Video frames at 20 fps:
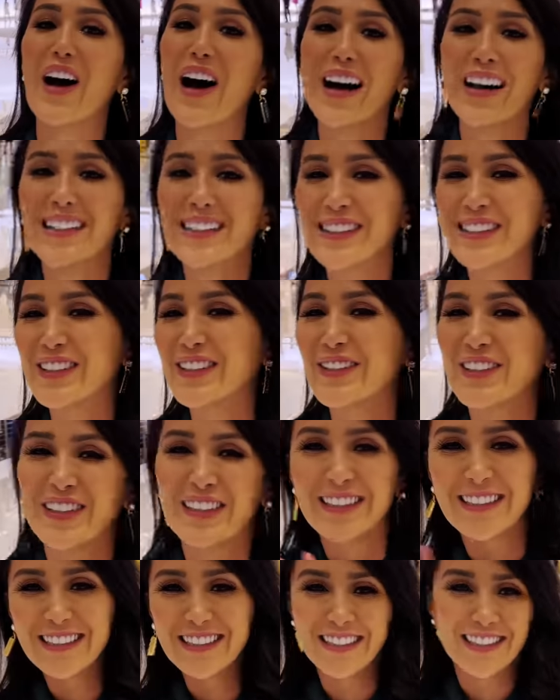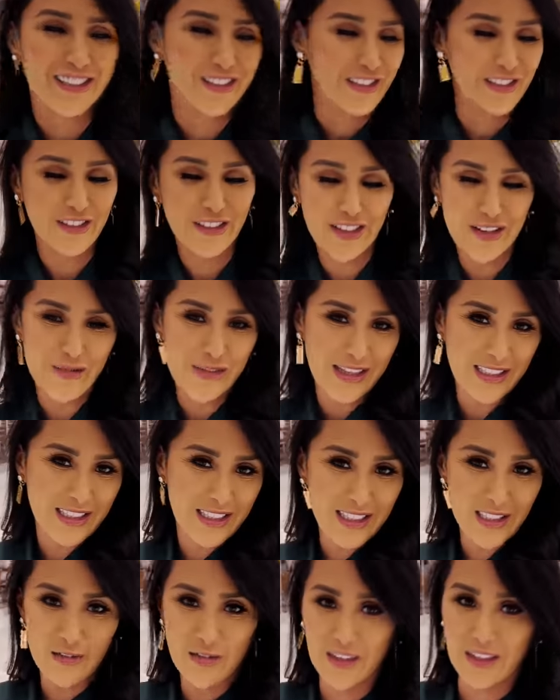possible since we're doing a bunch
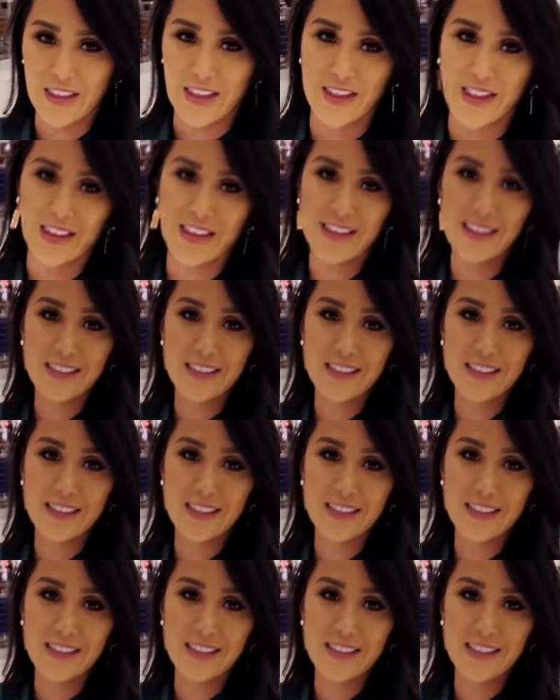of different things.